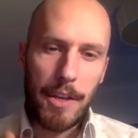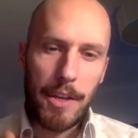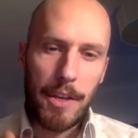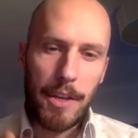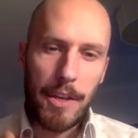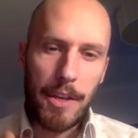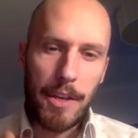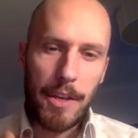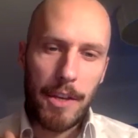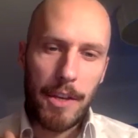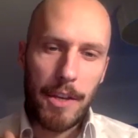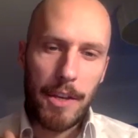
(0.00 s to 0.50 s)

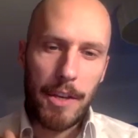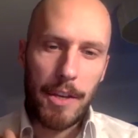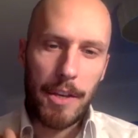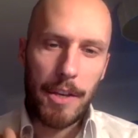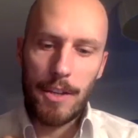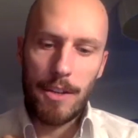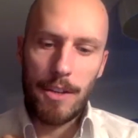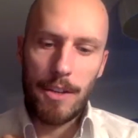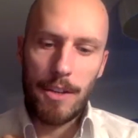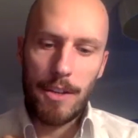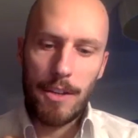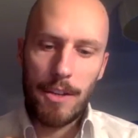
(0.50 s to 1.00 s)
Um,
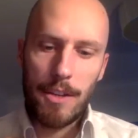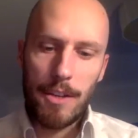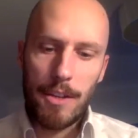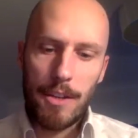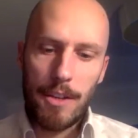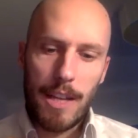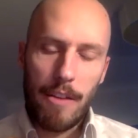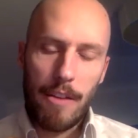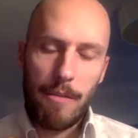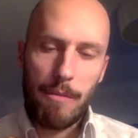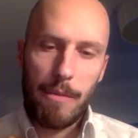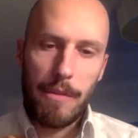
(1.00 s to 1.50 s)
they do a lot
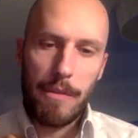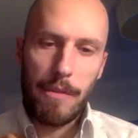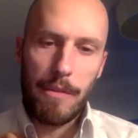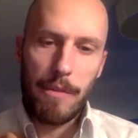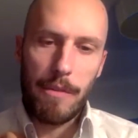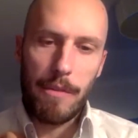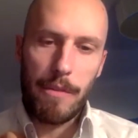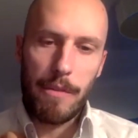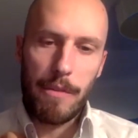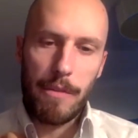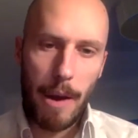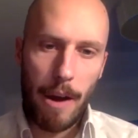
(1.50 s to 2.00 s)
of stuff
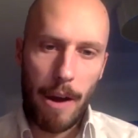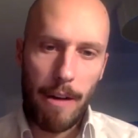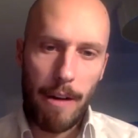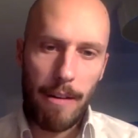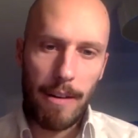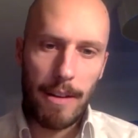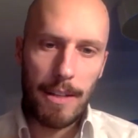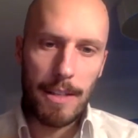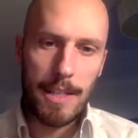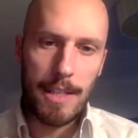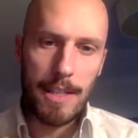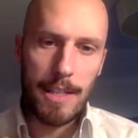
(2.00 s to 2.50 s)
with
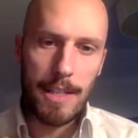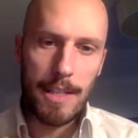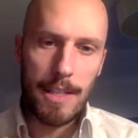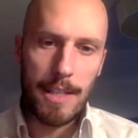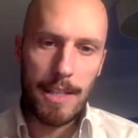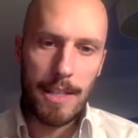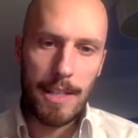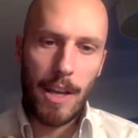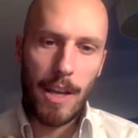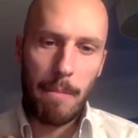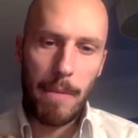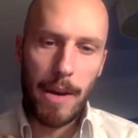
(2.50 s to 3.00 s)

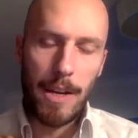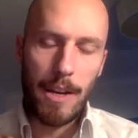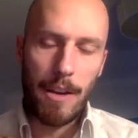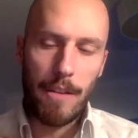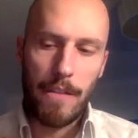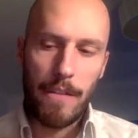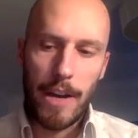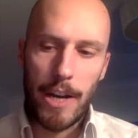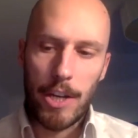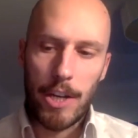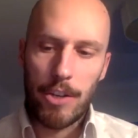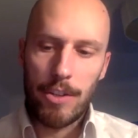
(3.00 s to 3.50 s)
transparency of
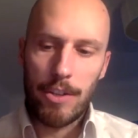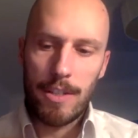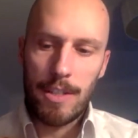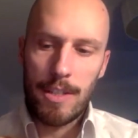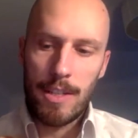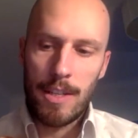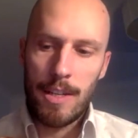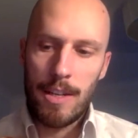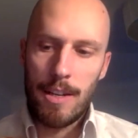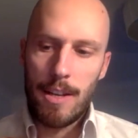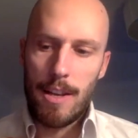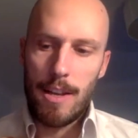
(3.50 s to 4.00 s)
their
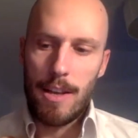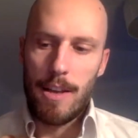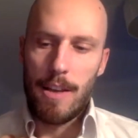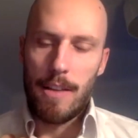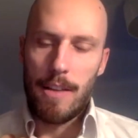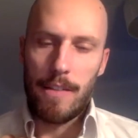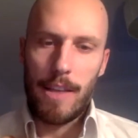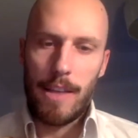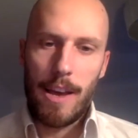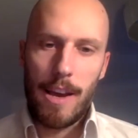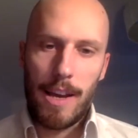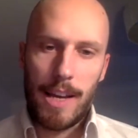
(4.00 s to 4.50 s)
manufacturers, and
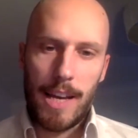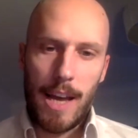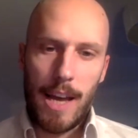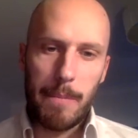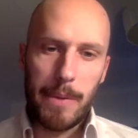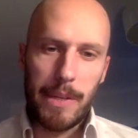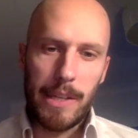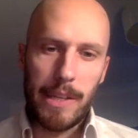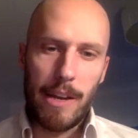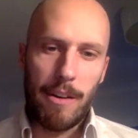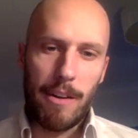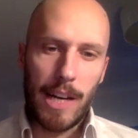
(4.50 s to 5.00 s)

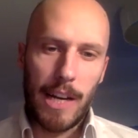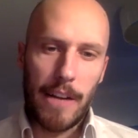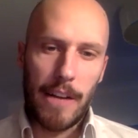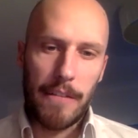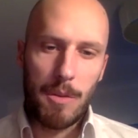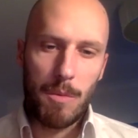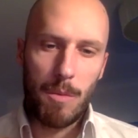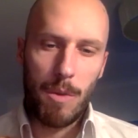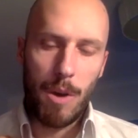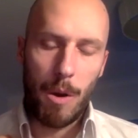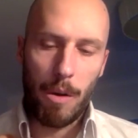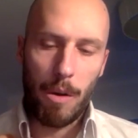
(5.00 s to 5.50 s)
they're a company
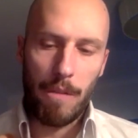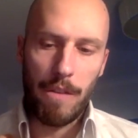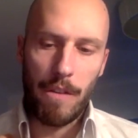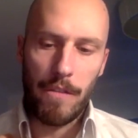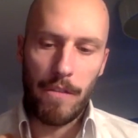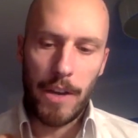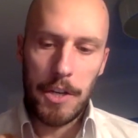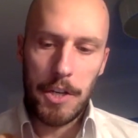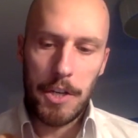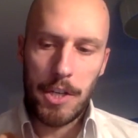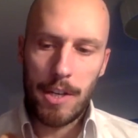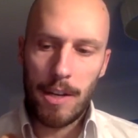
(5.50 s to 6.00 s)
that I'd love to
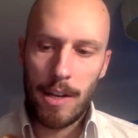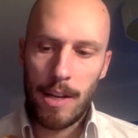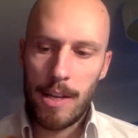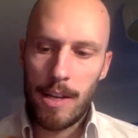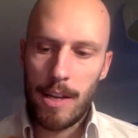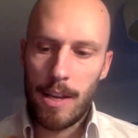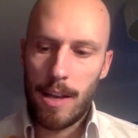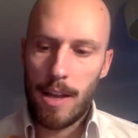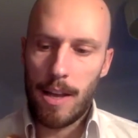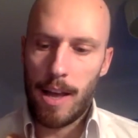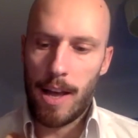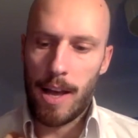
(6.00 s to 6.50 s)
work with
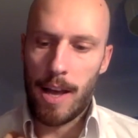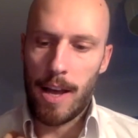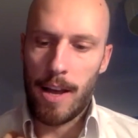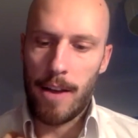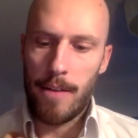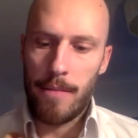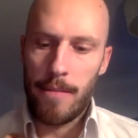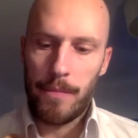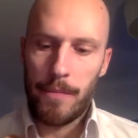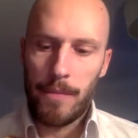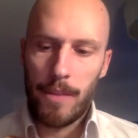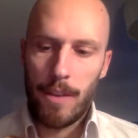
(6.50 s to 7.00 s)

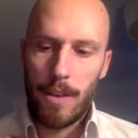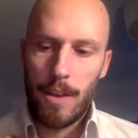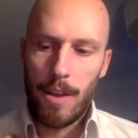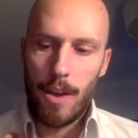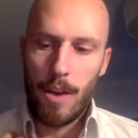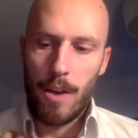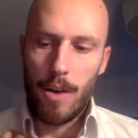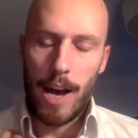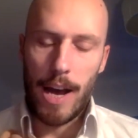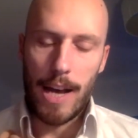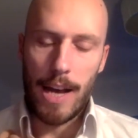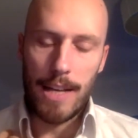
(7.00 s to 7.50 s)
eventually.
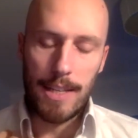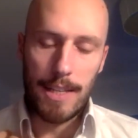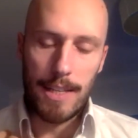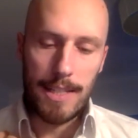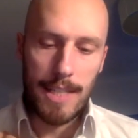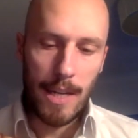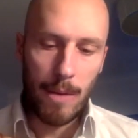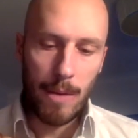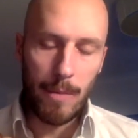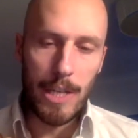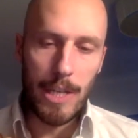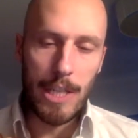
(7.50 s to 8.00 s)
Um,
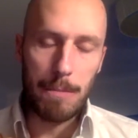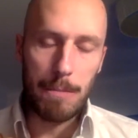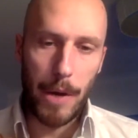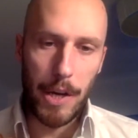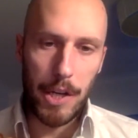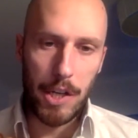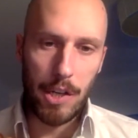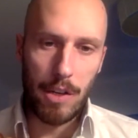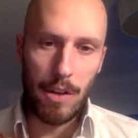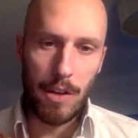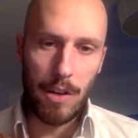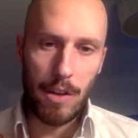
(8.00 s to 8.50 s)
as I
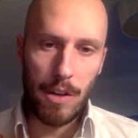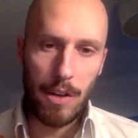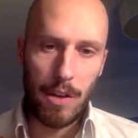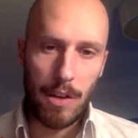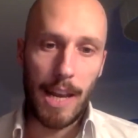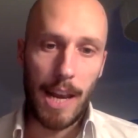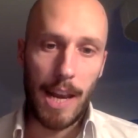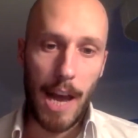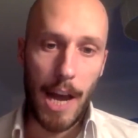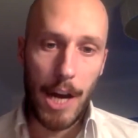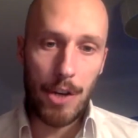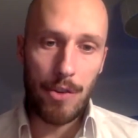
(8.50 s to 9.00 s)
said, we
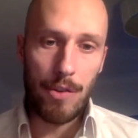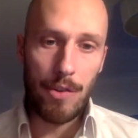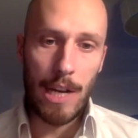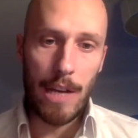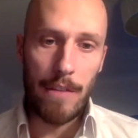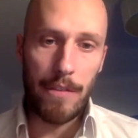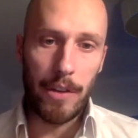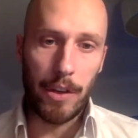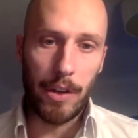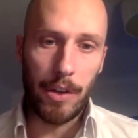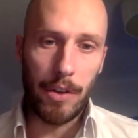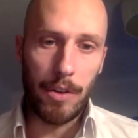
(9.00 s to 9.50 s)
specialize in the
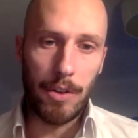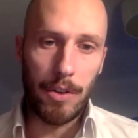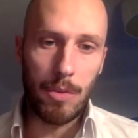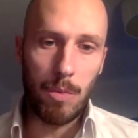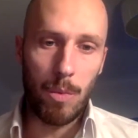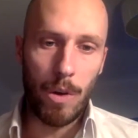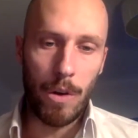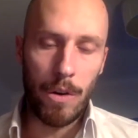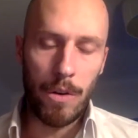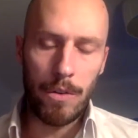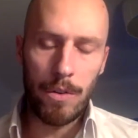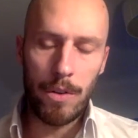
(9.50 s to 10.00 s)
luxury leather
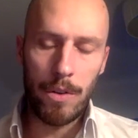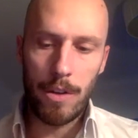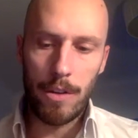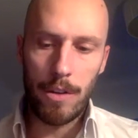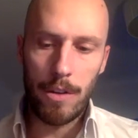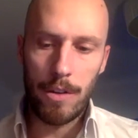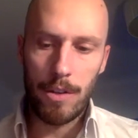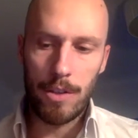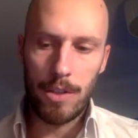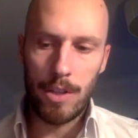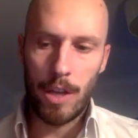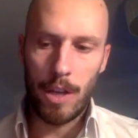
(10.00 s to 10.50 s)
goods
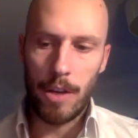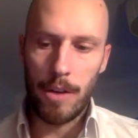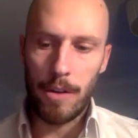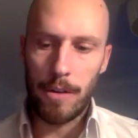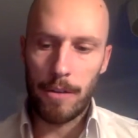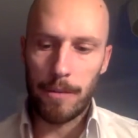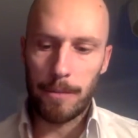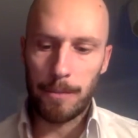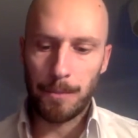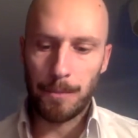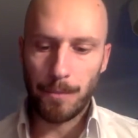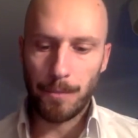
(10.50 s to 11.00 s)
world,
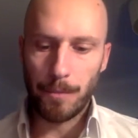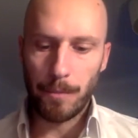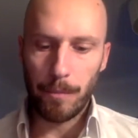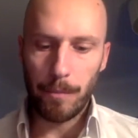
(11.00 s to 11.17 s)
so